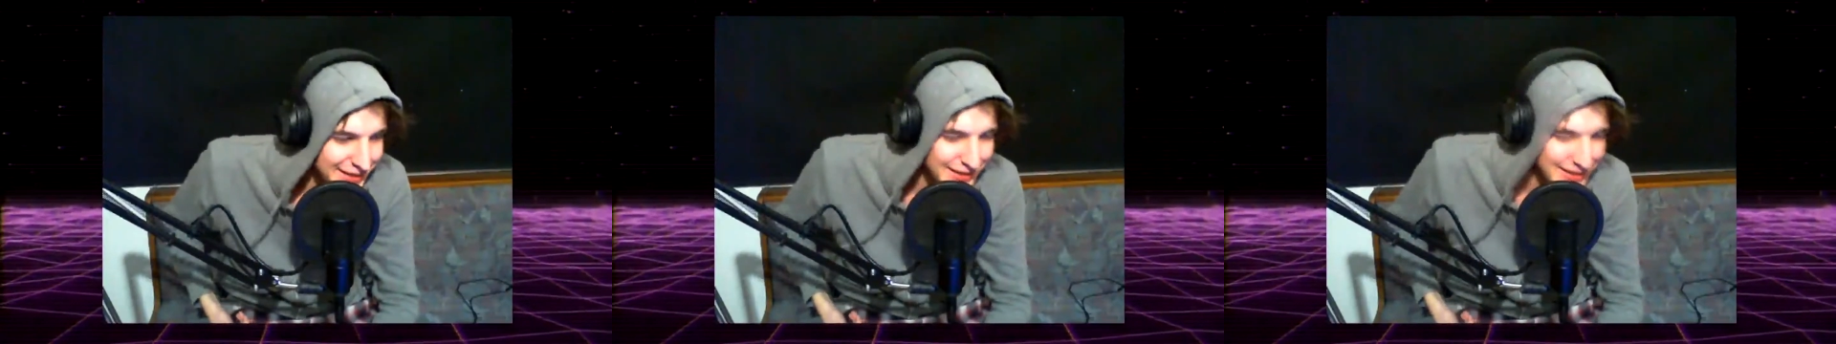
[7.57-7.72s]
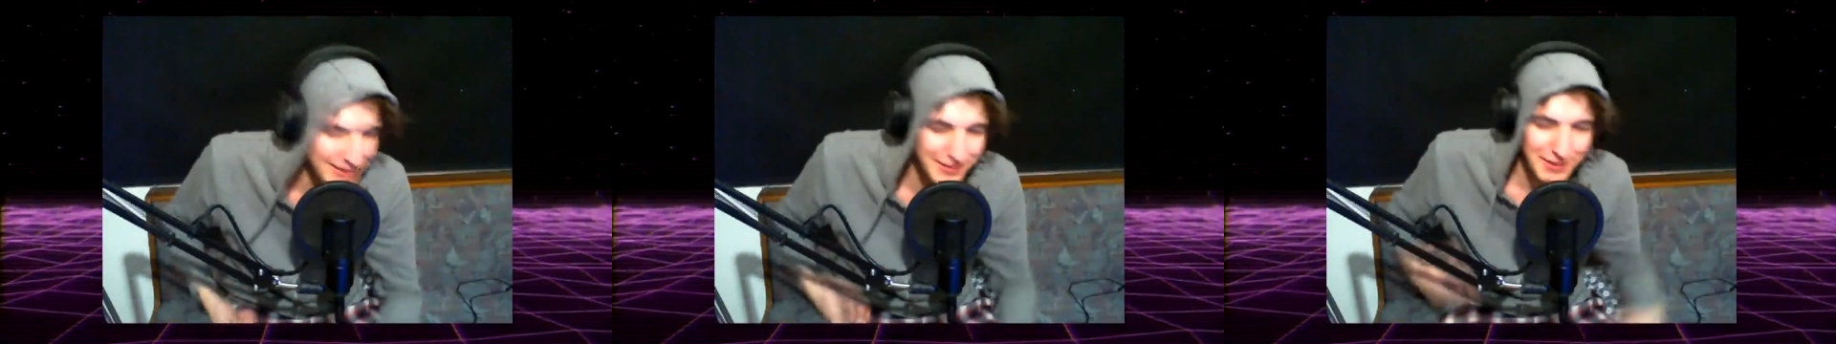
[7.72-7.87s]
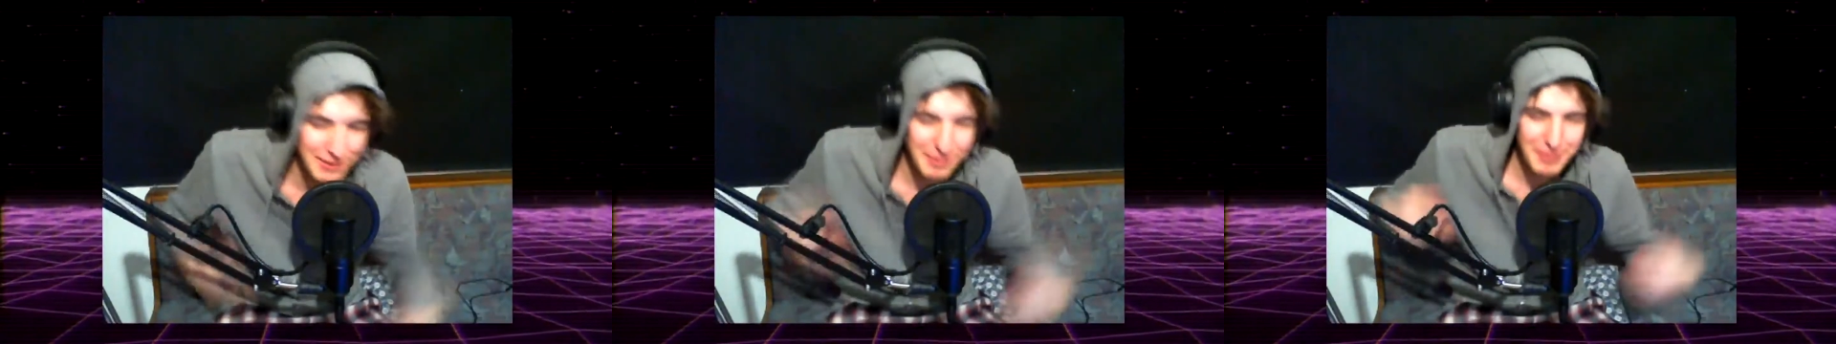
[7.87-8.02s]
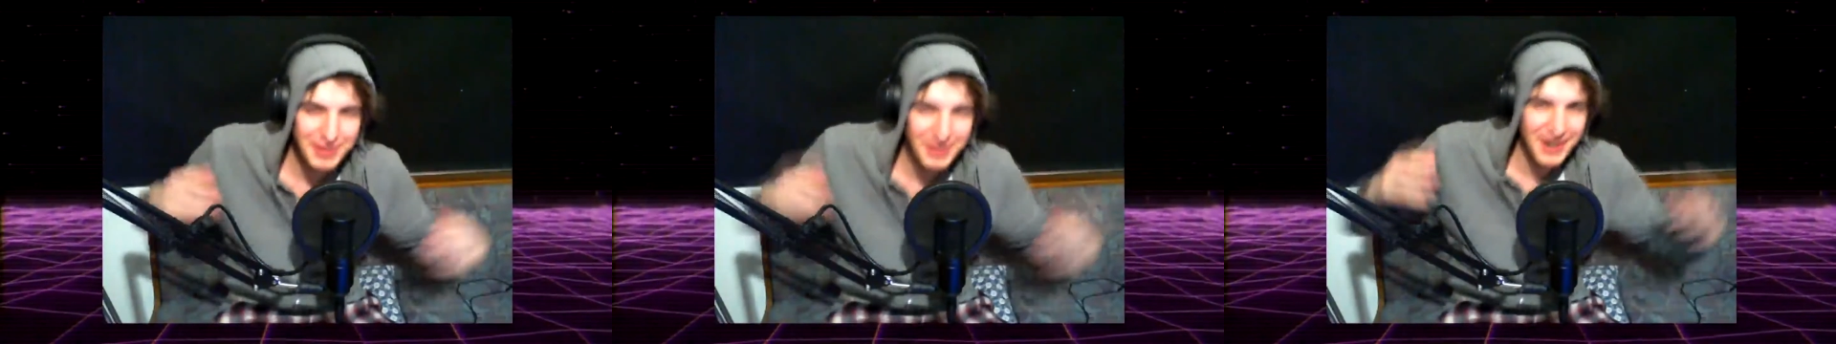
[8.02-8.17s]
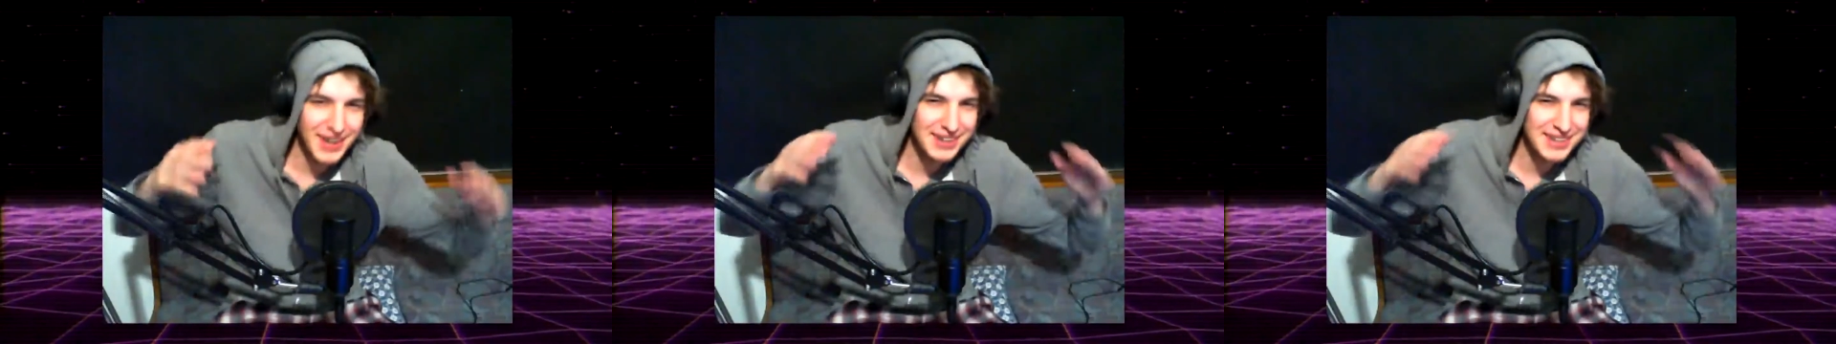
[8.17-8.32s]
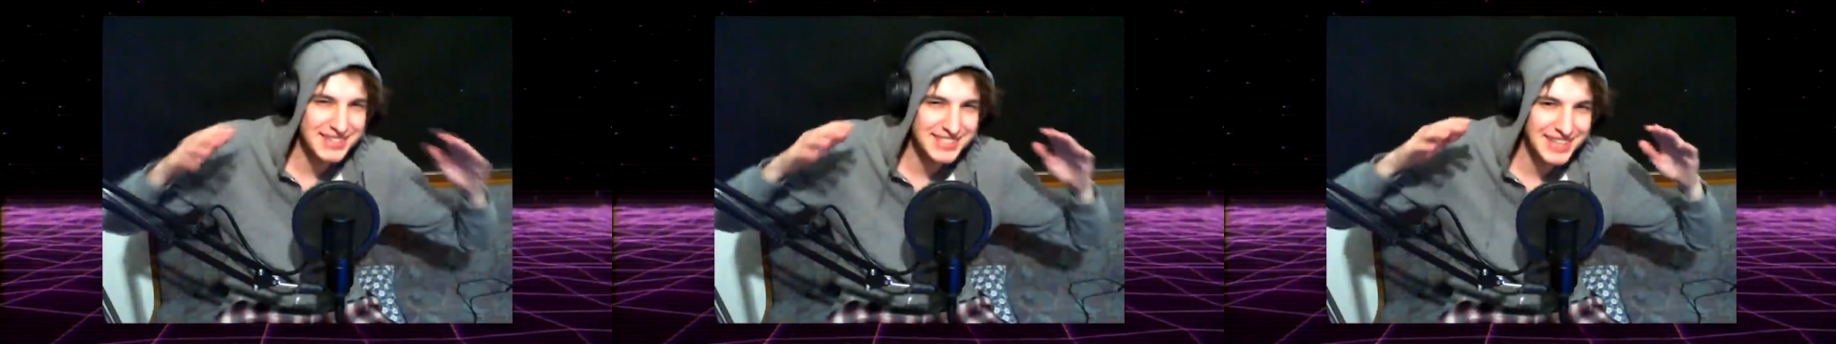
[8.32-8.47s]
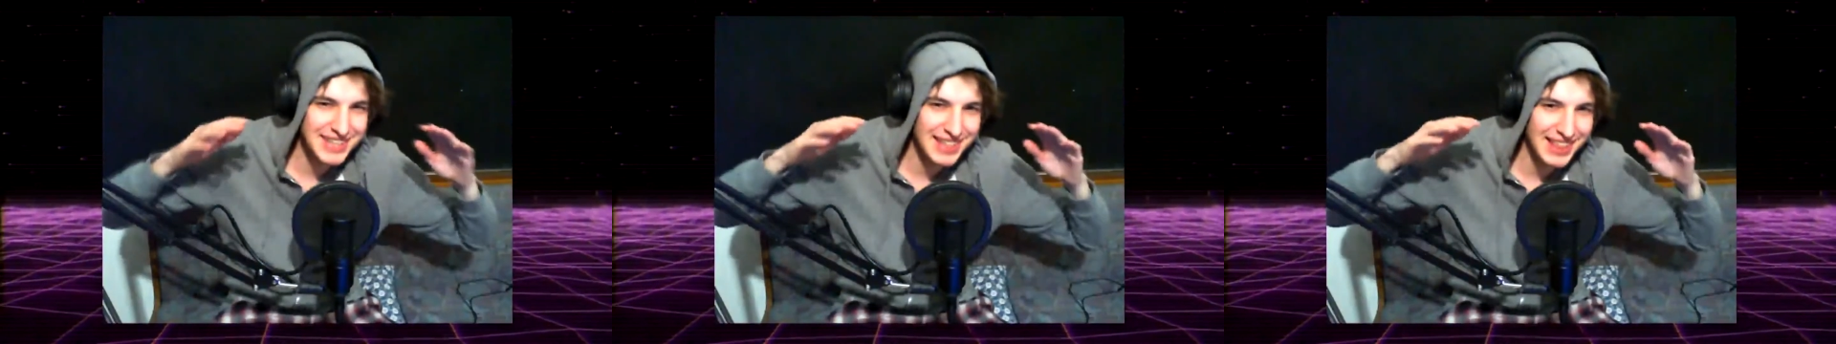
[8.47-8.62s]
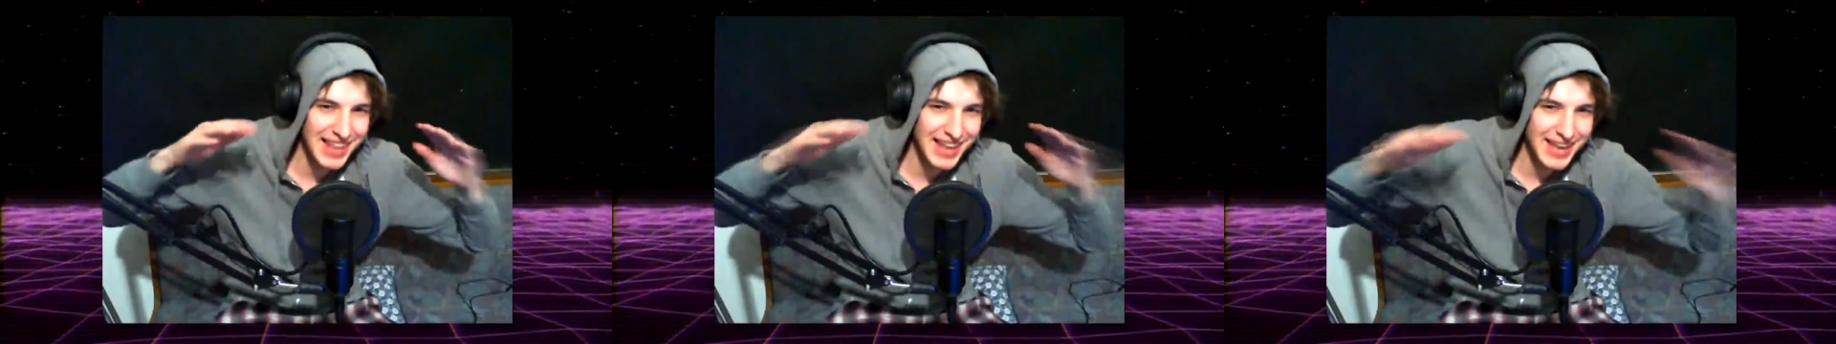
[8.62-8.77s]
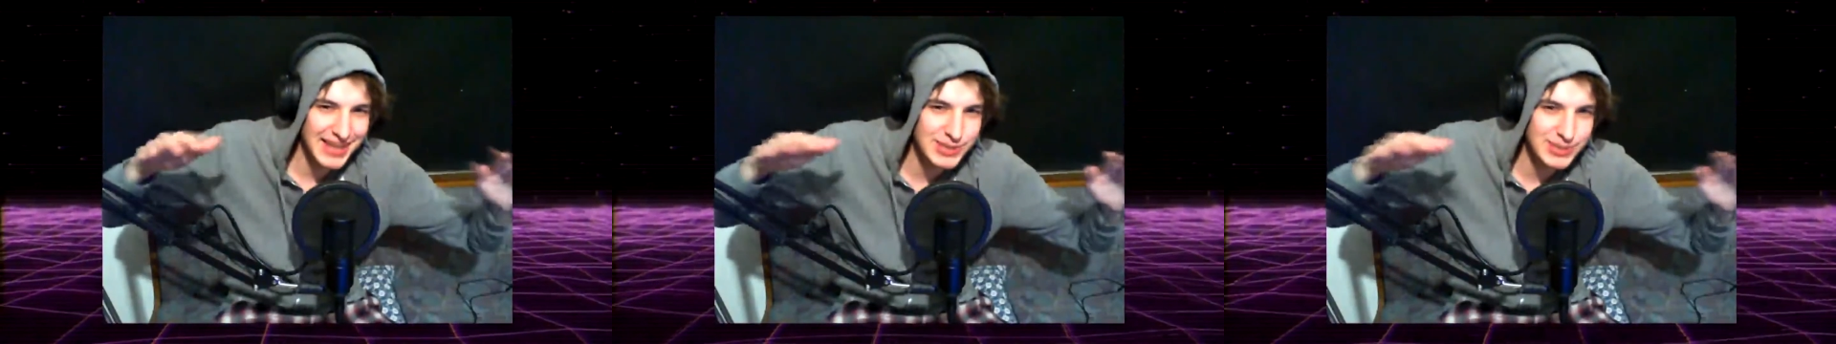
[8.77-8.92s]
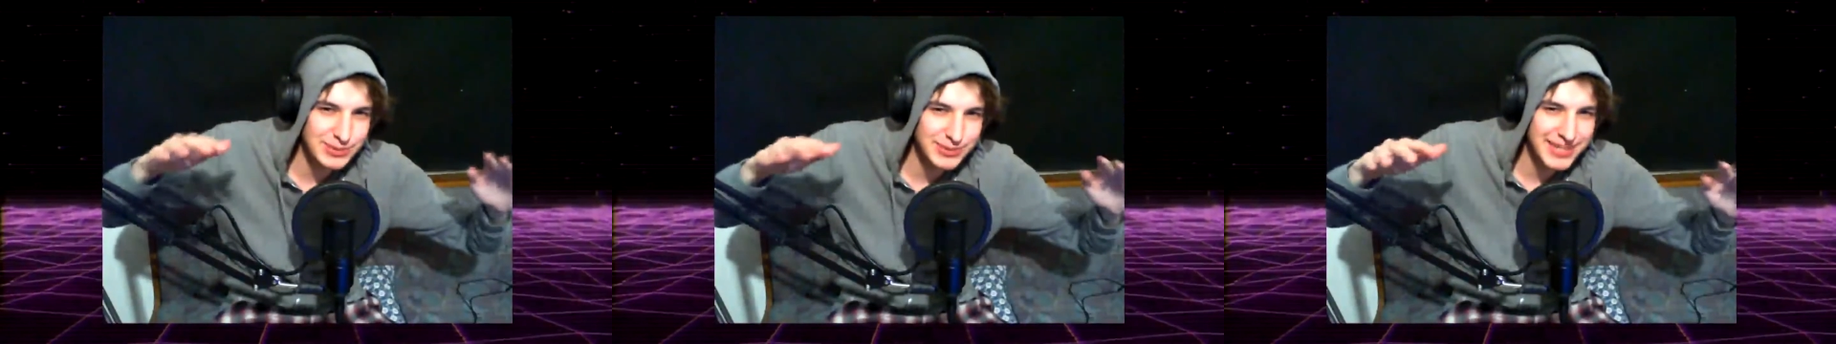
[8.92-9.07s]
remember how I said
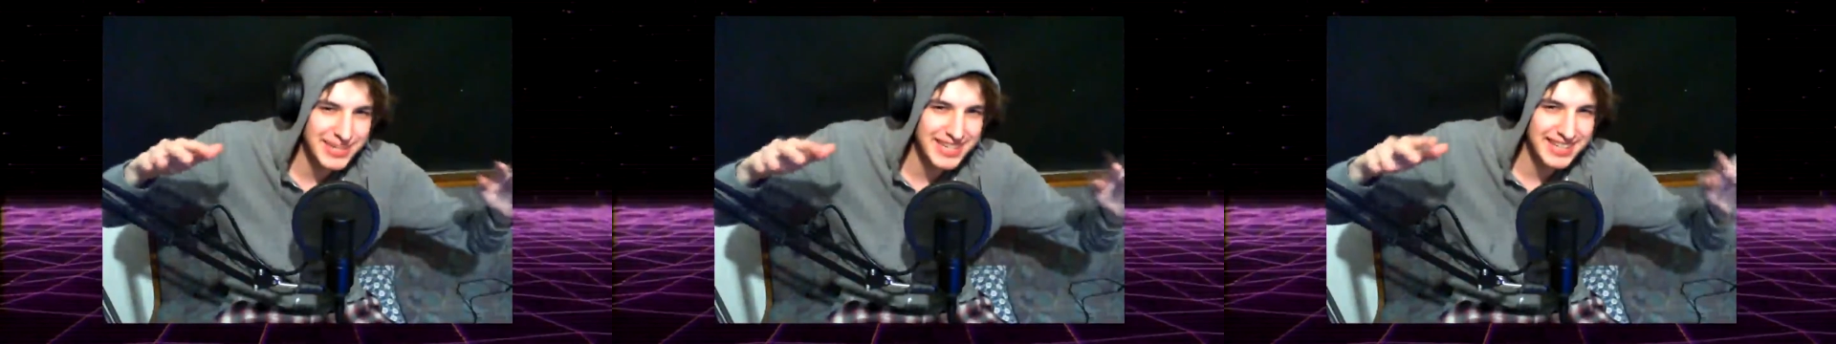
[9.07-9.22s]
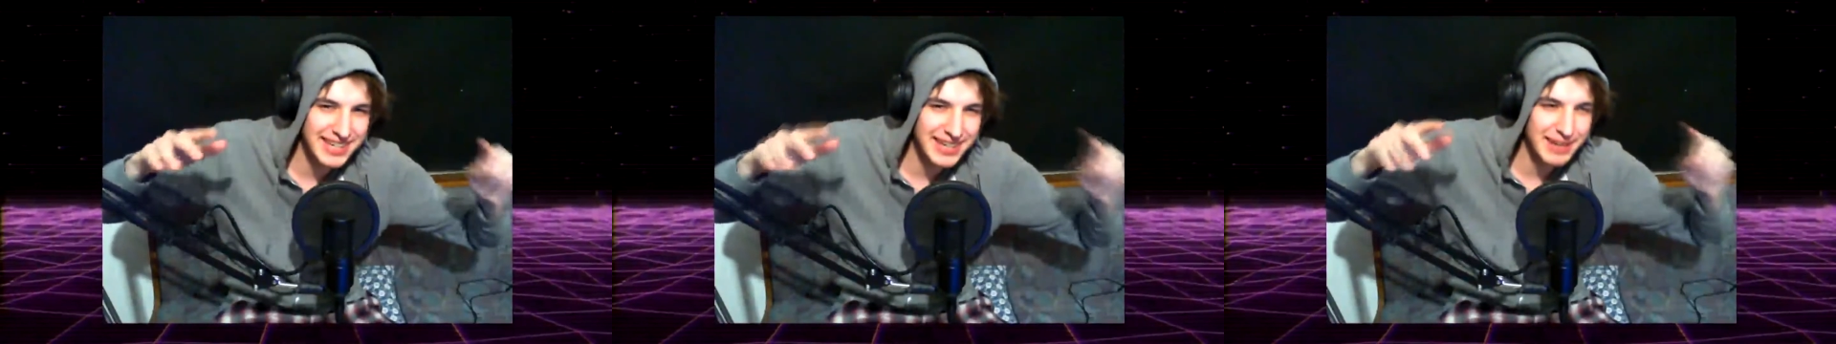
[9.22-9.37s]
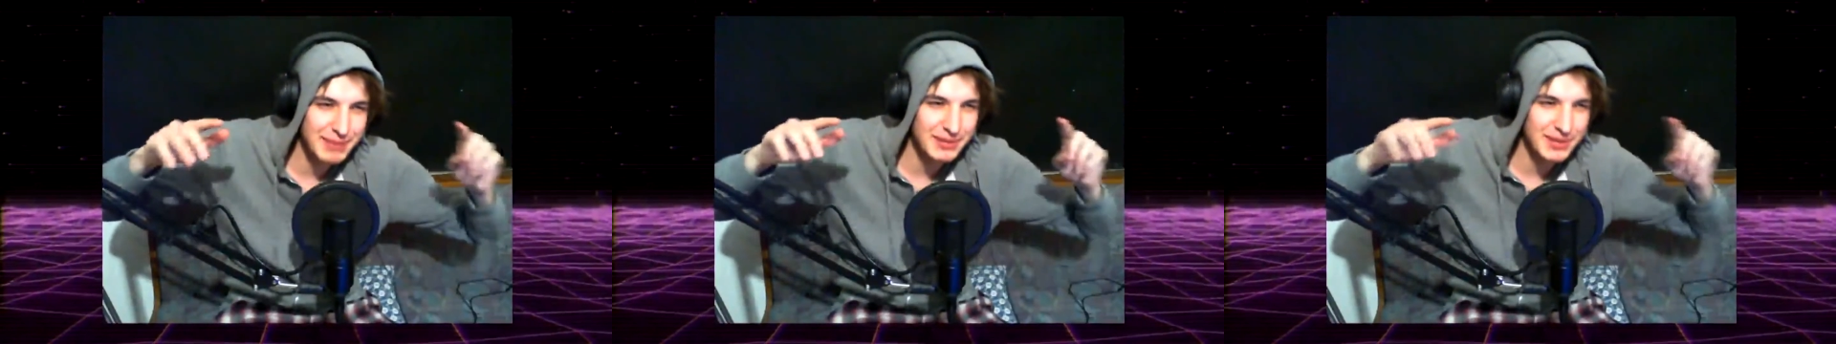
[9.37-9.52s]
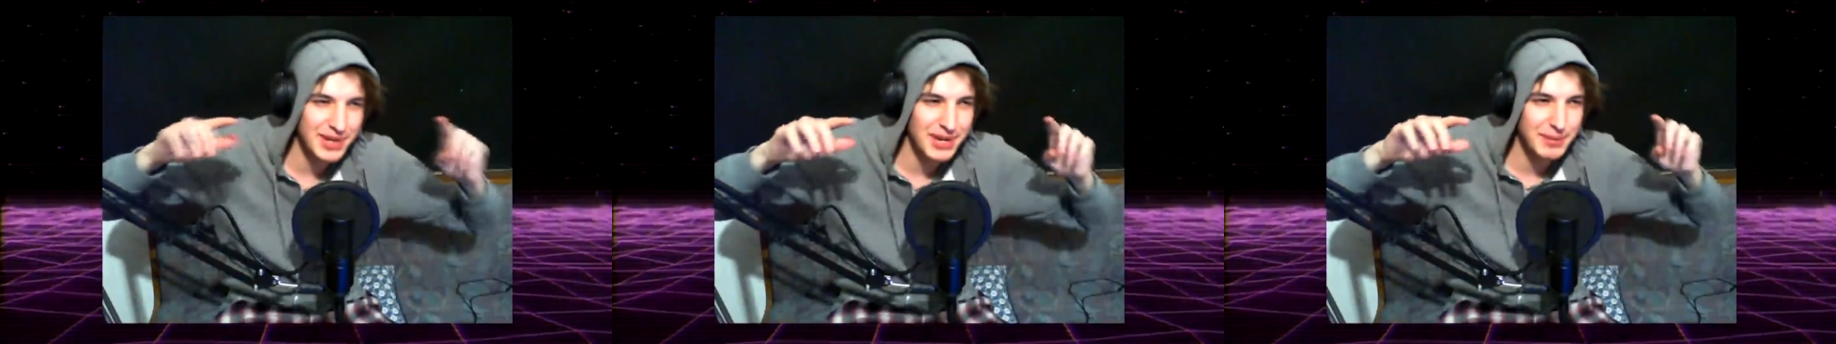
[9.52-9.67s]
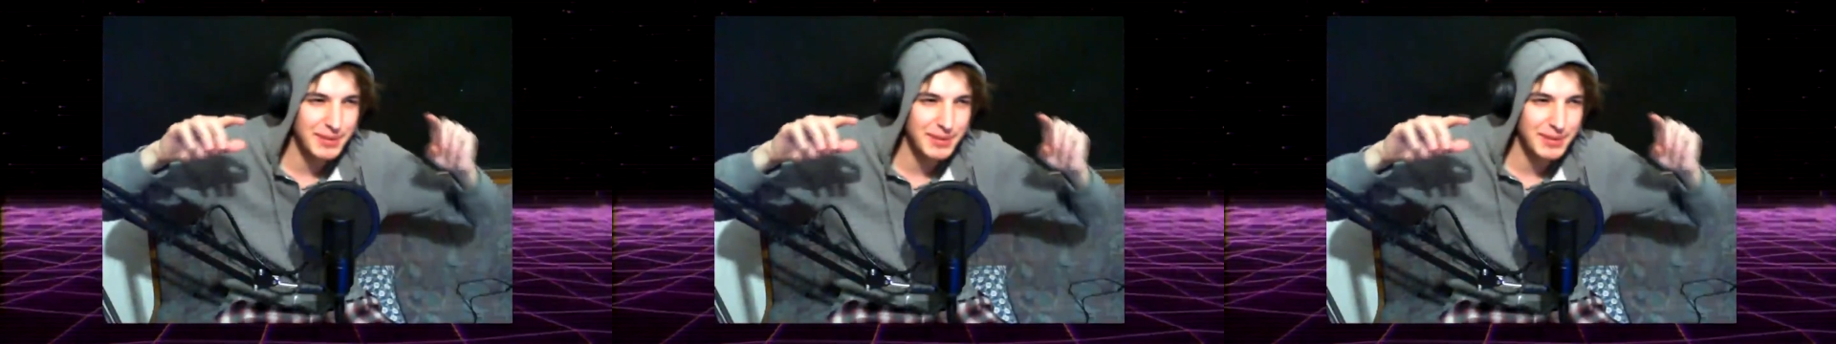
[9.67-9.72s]
last week that I'm gonna